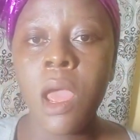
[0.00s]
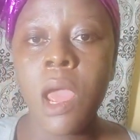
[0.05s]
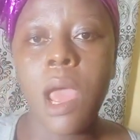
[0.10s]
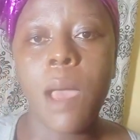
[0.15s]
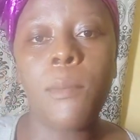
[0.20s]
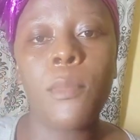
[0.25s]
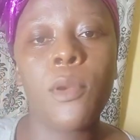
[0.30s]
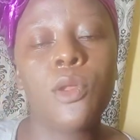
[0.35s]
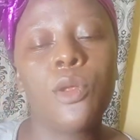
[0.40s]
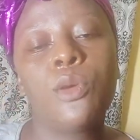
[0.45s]

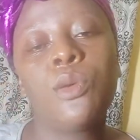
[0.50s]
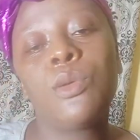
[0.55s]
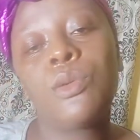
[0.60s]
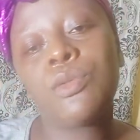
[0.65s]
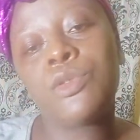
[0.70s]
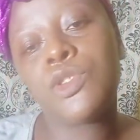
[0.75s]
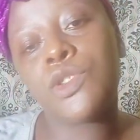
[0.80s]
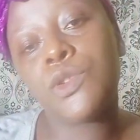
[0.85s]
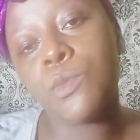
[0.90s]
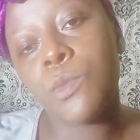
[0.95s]
I'm going to cook
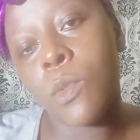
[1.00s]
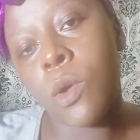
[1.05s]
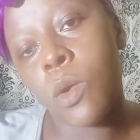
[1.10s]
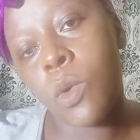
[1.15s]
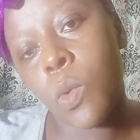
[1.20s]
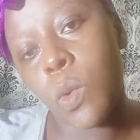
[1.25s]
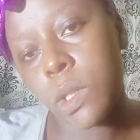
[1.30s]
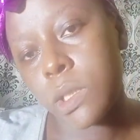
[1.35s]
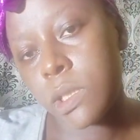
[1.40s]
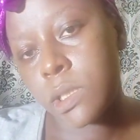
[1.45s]
small
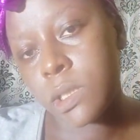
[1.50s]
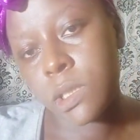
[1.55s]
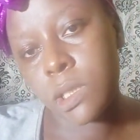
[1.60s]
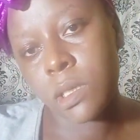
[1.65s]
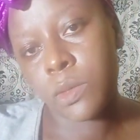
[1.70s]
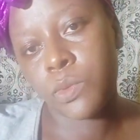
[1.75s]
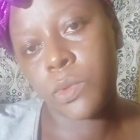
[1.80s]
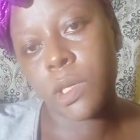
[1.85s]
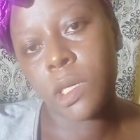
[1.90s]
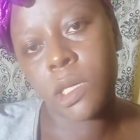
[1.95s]

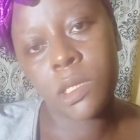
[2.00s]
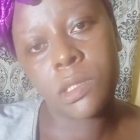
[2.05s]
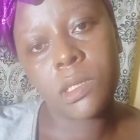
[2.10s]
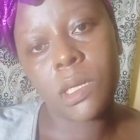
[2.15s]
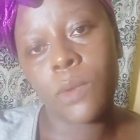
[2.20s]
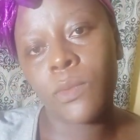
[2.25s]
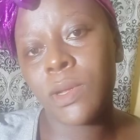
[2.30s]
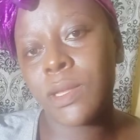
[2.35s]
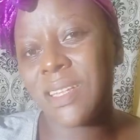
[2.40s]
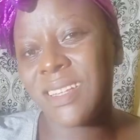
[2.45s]
quantity we eat,
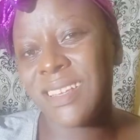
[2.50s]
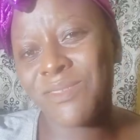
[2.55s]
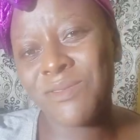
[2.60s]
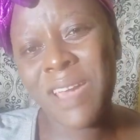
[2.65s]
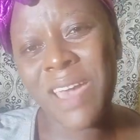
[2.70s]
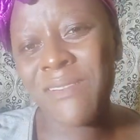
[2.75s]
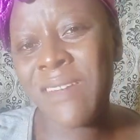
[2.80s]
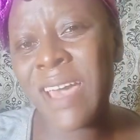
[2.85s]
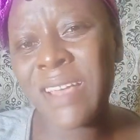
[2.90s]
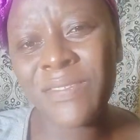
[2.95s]
and
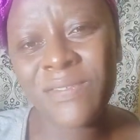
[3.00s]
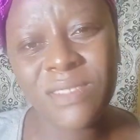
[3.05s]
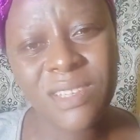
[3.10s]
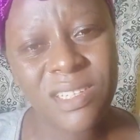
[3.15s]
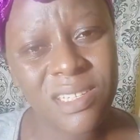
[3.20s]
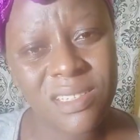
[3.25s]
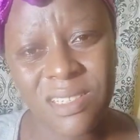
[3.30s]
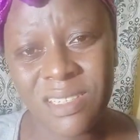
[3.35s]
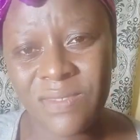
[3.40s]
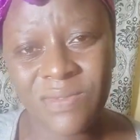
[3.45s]
wherever it
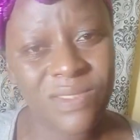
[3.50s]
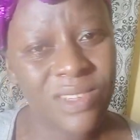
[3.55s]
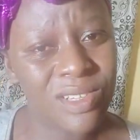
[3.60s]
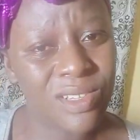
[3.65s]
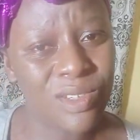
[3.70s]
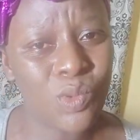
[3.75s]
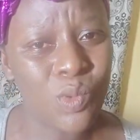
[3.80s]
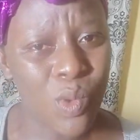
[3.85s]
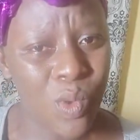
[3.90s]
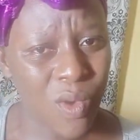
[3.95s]

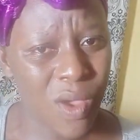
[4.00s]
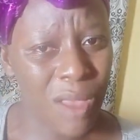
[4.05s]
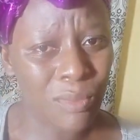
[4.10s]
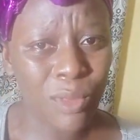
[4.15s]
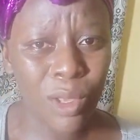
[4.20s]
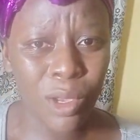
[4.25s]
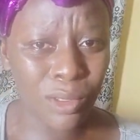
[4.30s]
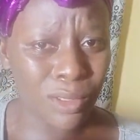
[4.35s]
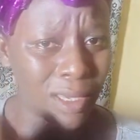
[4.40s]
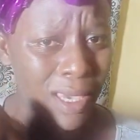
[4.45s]
finishes. Well, I'm
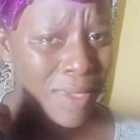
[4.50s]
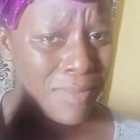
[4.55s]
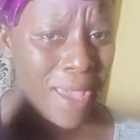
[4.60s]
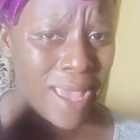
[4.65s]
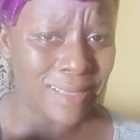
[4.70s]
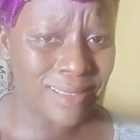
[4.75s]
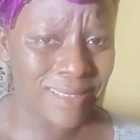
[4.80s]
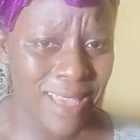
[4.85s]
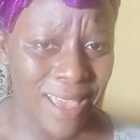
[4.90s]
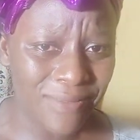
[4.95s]
not going to keep
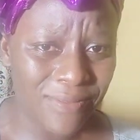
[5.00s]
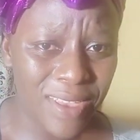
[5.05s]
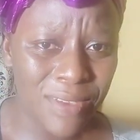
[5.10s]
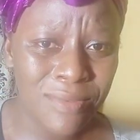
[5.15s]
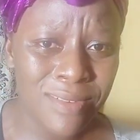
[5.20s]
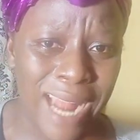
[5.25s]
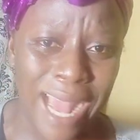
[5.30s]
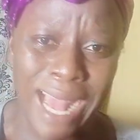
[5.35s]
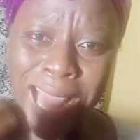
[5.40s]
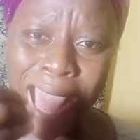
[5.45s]
myself.
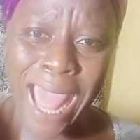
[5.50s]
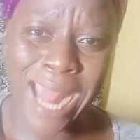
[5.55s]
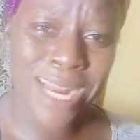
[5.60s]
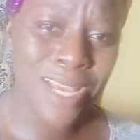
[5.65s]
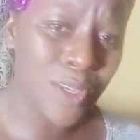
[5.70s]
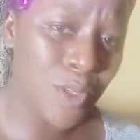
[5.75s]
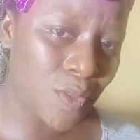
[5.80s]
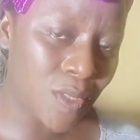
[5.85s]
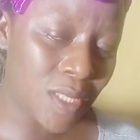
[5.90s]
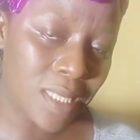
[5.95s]
Even
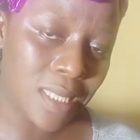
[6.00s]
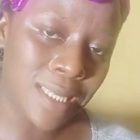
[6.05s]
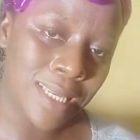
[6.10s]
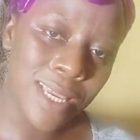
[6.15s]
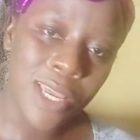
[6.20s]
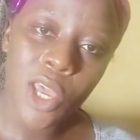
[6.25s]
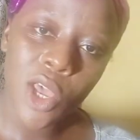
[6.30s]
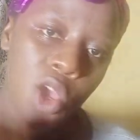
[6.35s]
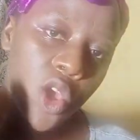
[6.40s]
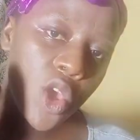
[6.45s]
agari, you
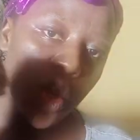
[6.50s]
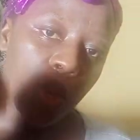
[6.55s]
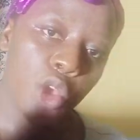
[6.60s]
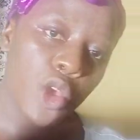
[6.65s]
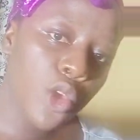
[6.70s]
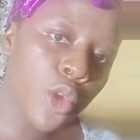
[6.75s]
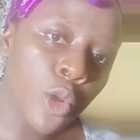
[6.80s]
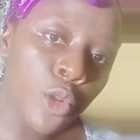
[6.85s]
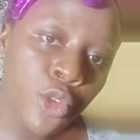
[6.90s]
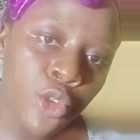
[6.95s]
see,
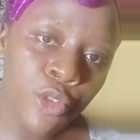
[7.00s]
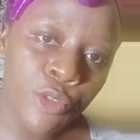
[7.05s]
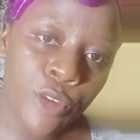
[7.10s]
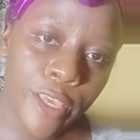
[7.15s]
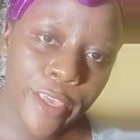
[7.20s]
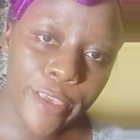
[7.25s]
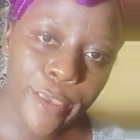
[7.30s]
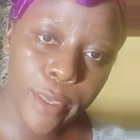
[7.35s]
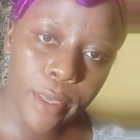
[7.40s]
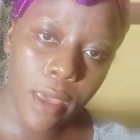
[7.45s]
you
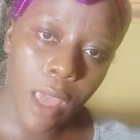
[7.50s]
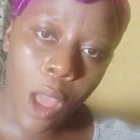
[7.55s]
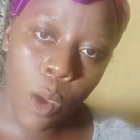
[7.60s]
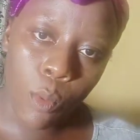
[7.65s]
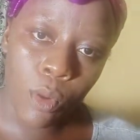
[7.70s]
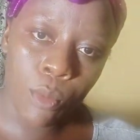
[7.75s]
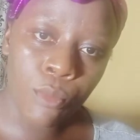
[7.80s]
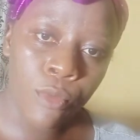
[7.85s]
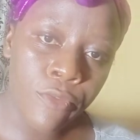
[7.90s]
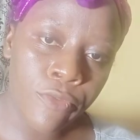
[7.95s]
drink and
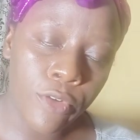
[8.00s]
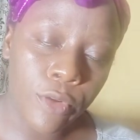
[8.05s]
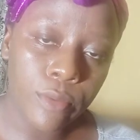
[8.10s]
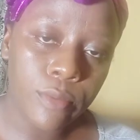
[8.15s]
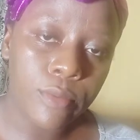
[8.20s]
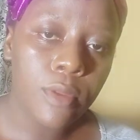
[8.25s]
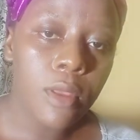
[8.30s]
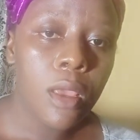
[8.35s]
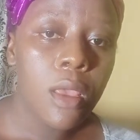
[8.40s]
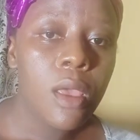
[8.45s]
we move on.
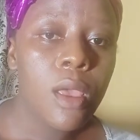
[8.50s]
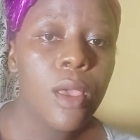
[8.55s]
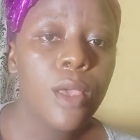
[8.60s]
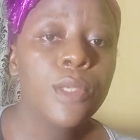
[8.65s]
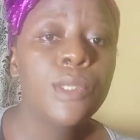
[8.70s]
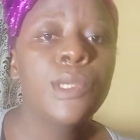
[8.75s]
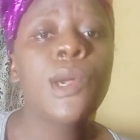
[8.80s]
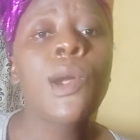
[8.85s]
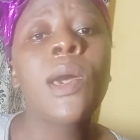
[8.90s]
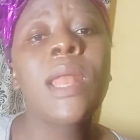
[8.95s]

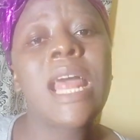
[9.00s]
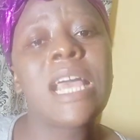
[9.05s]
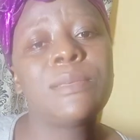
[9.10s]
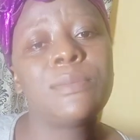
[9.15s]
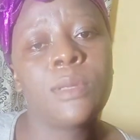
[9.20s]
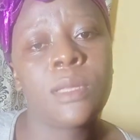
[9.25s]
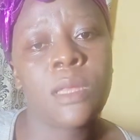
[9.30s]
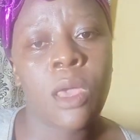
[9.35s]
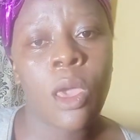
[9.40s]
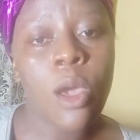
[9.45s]
So God has
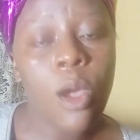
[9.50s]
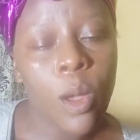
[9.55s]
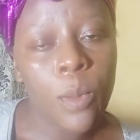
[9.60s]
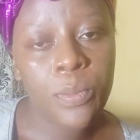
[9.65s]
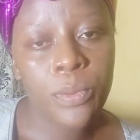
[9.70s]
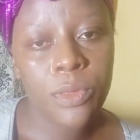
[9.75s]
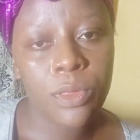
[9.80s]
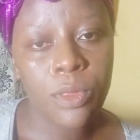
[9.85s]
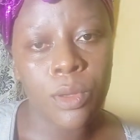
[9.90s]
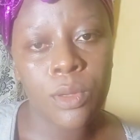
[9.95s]
been
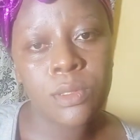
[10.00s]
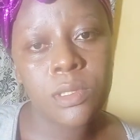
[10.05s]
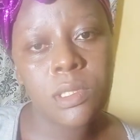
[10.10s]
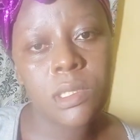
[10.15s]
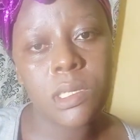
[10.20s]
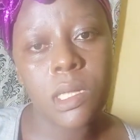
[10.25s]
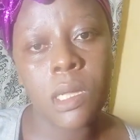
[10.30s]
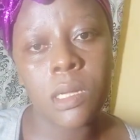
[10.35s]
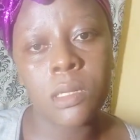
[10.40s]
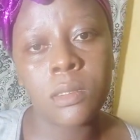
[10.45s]
helping
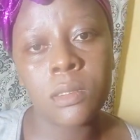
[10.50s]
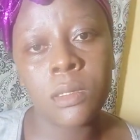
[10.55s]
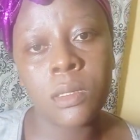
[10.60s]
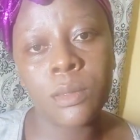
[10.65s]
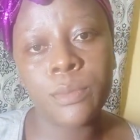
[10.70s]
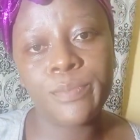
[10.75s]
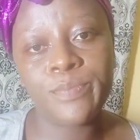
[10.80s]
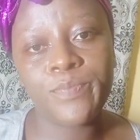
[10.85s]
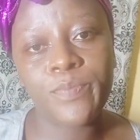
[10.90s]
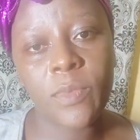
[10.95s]
us,
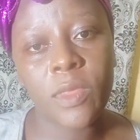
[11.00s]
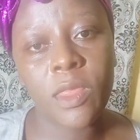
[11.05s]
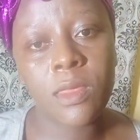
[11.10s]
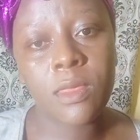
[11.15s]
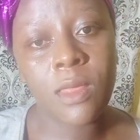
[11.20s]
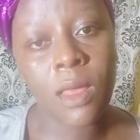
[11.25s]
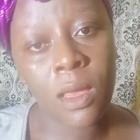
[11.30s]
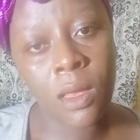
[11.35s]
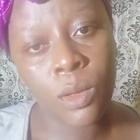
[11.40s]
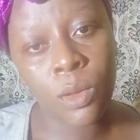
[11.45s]
and
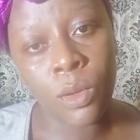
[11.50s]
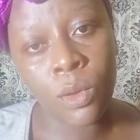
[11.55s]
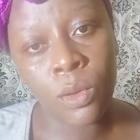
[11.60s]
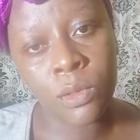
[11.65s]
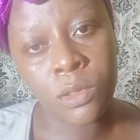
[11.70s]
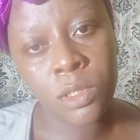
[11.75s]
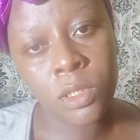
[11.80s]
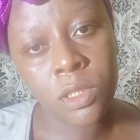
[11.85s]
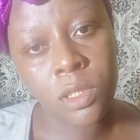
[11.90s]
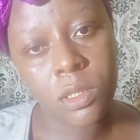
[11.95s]
thank
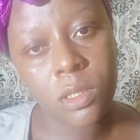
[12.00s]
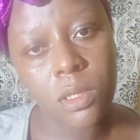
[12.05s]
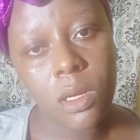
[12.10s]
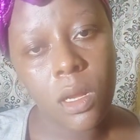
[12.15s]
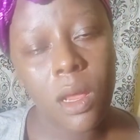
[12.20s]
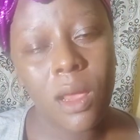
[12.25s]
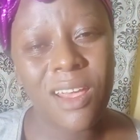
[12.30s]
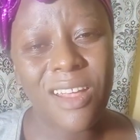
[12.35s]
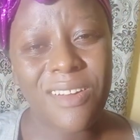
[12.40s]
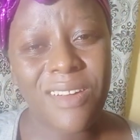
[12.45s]
God.
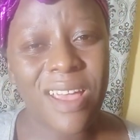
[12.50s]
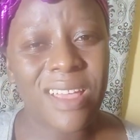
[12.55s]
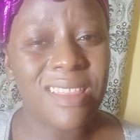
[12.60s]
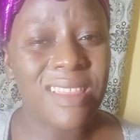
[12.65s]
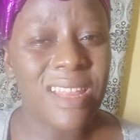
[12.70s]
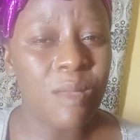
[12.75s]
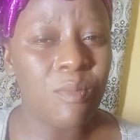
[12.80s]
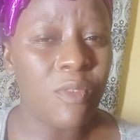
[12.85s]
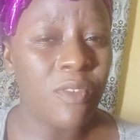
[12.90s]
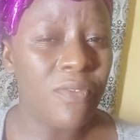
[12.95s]
Right
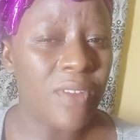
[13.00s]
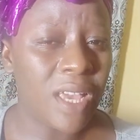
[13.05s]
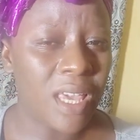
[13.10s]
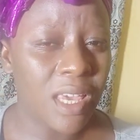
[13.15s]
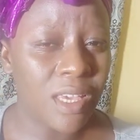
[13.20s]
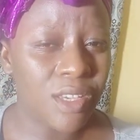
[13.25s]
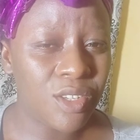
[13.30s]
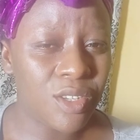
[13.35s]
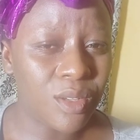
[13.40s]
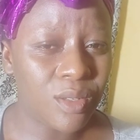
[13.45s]
now I'm on
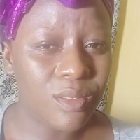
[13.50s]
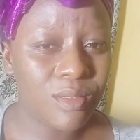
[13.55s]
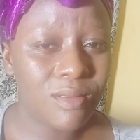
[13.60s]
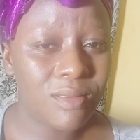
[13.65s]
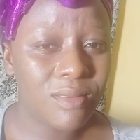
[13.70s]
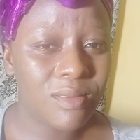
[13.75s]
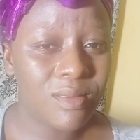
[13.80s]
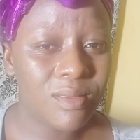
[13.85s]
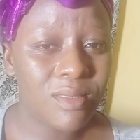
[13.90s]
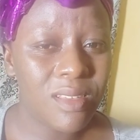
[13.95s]
vacation.
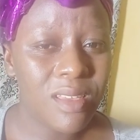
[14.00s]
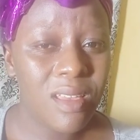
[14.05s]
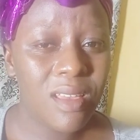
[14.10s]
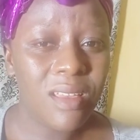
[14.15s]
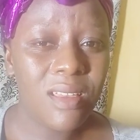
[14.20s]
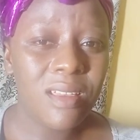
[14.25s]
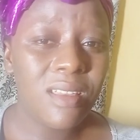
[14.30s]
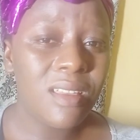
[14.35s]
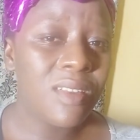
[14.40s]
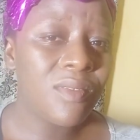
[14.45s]

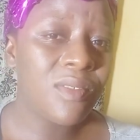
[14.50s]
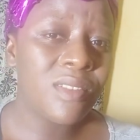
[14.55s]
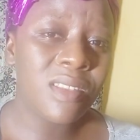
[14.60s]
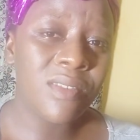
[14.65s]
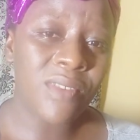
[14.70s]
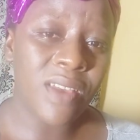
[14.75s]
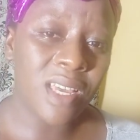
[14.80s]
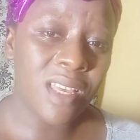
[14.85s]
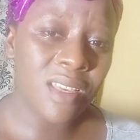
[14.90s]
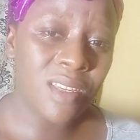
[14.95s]
Even the
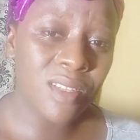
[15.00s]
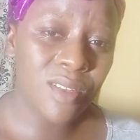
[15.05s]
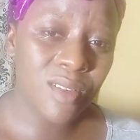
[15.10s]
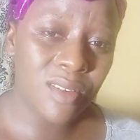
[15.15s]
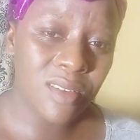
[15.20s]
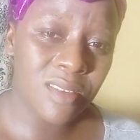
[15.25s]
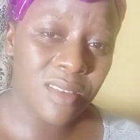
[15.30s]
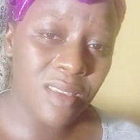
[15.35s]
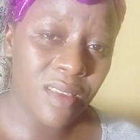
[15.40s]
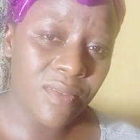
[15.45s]
vacation
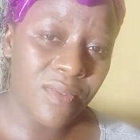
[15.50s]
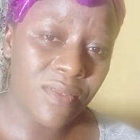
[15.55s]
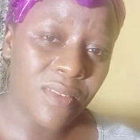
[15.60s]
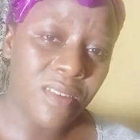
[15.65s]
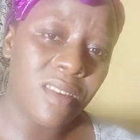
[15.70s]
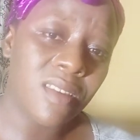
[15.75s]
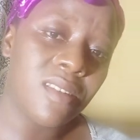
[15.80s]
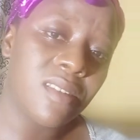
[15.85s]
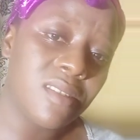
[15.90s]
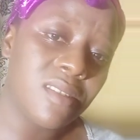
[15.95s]
safe, man.